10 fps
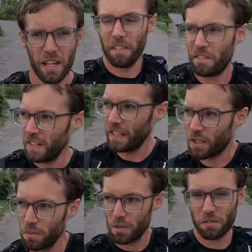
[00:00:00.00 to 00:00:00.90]
and
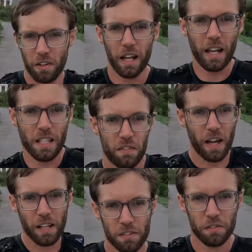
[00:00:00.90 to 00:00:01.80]
Felix was far less of
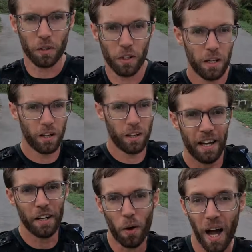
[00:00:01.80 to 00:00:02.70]
a handful.
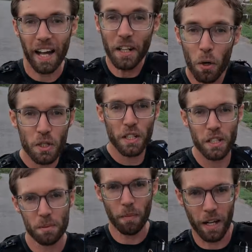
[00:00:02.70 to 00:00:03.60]
I know she
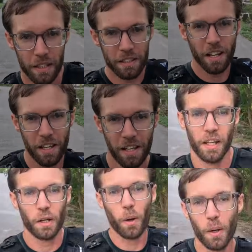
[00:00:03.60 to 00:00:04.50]
doesn't mind,
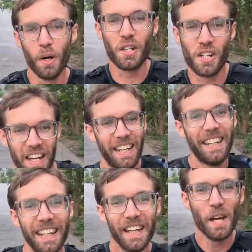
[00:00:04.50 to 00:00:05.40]
like why would she?
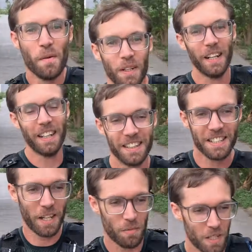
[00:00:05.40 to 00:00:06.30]
But at the
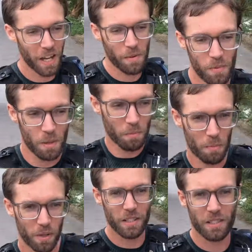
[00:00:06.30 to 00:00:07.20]
same time, my
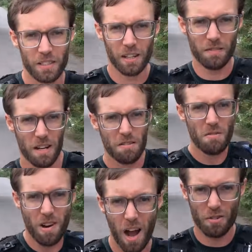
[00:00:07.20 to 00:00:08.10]
brain's just kind of like,
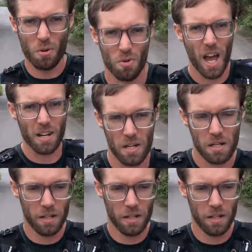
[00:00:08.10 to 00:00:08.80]
you can't do that.